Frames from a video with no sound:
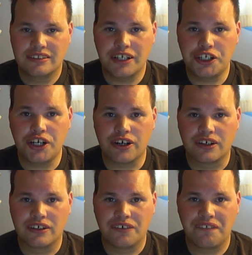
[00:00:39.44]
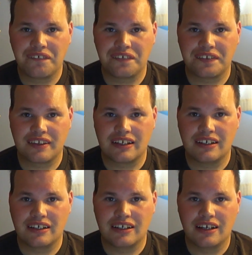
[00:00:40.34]
This year.
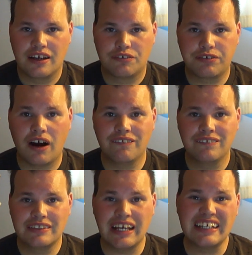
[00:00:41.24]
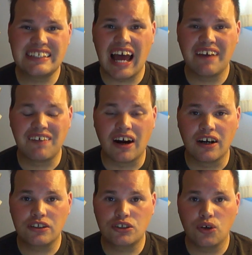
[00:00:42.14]
From
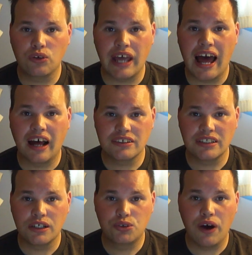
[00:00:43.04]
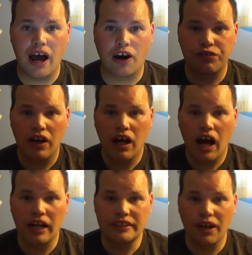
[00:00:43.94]
December 2012
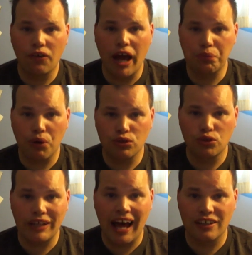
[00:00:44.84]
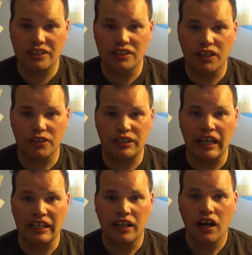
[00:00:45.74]
until April
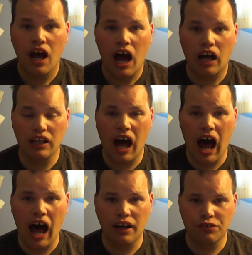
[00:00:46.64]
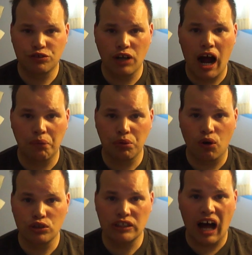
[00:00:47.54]
2013, a lot of
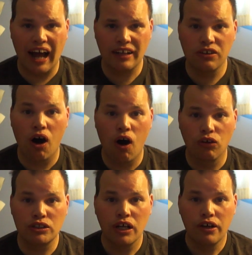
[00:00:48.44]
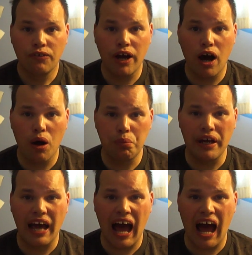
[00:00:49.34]
tropical cyclones will
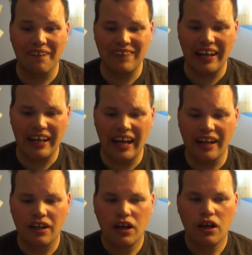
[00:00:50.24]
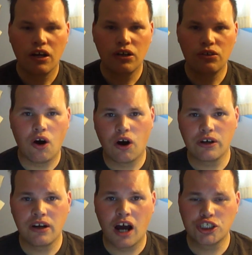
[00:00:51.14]
be happening in
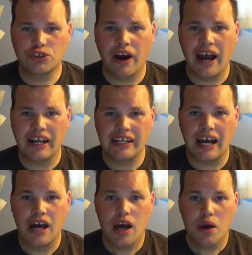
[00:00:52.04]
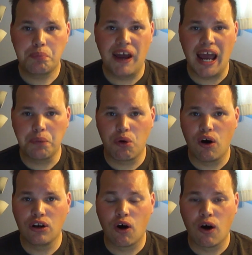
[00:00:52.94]
Northern Australia.
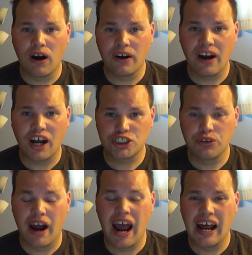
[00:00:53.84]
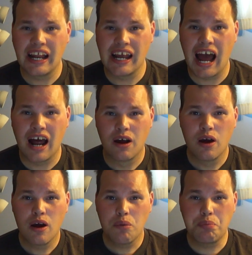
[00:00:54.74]
People in Northern Australia,
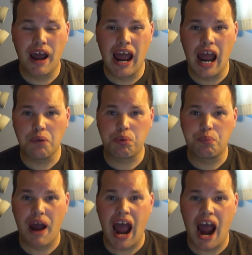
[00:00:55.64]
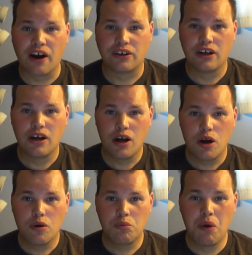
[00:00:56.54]
be prepared.
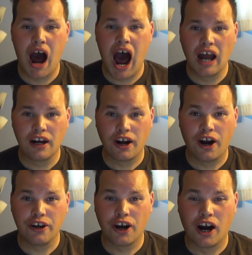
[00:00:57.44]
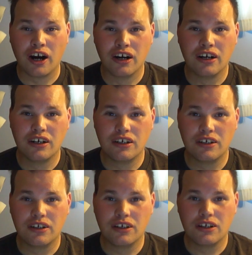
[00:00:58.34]
Monitor your
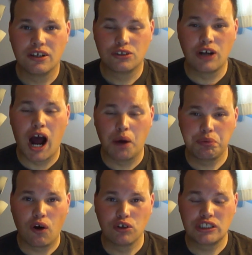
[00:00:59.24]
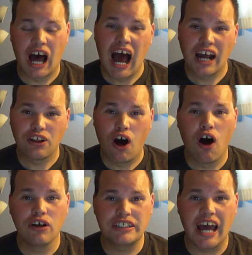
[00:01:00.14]
tropical
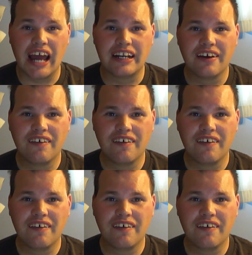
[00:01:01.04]
cyclones and